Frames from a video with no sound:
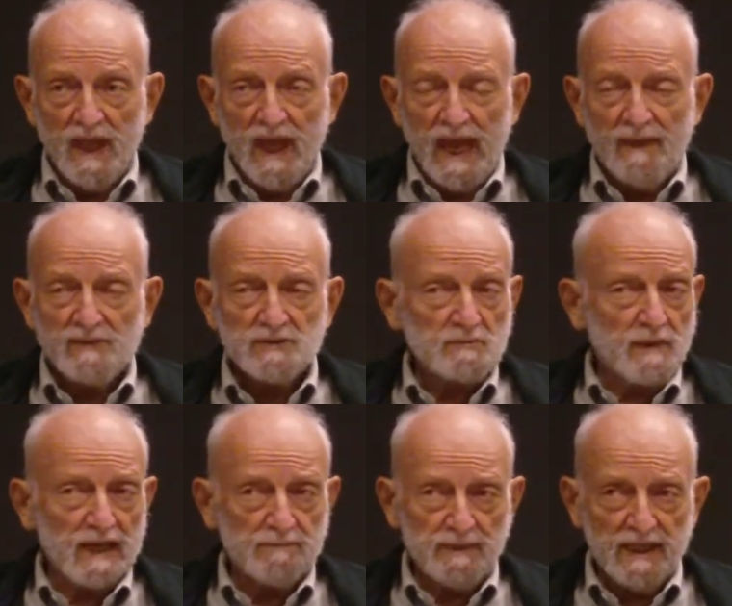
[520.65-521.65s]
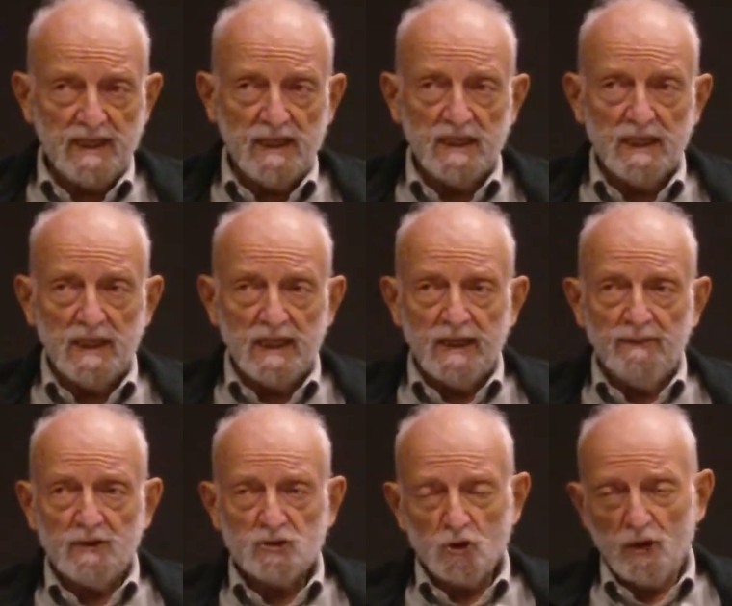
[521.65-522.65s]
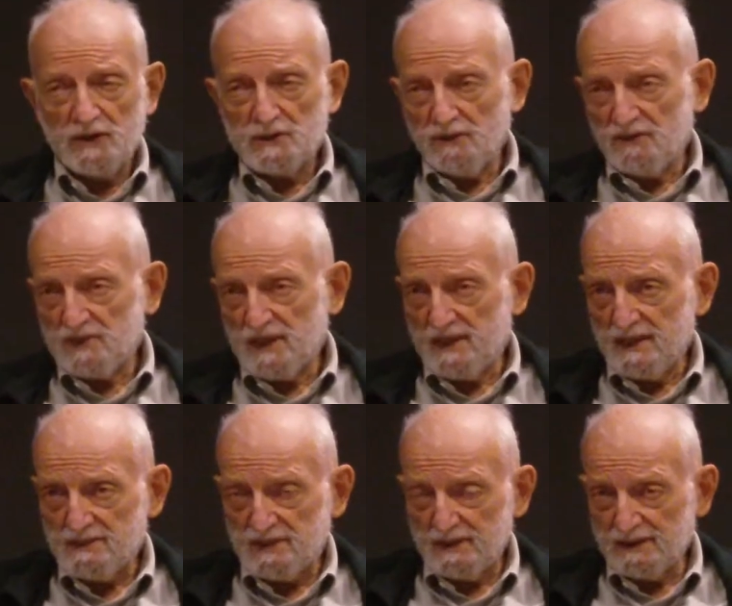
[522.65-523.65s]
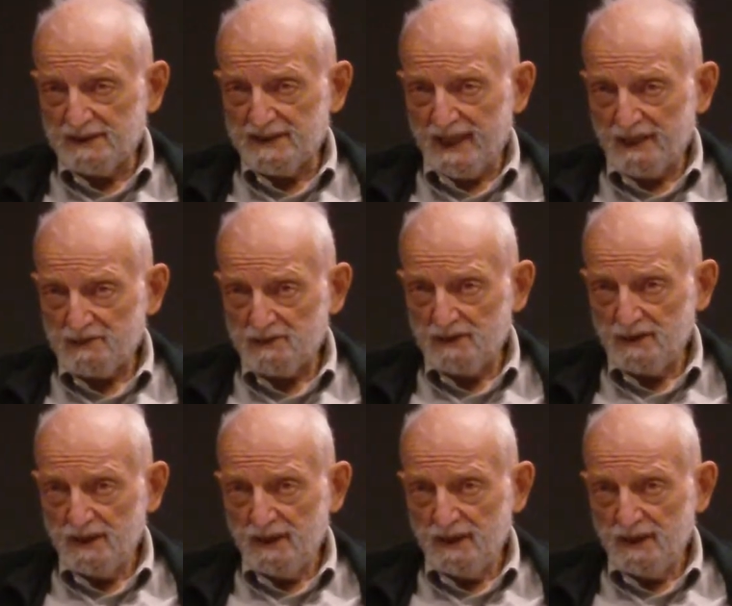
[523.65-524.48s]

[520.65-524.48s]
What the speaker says: and this might be in the choice of statistical tests.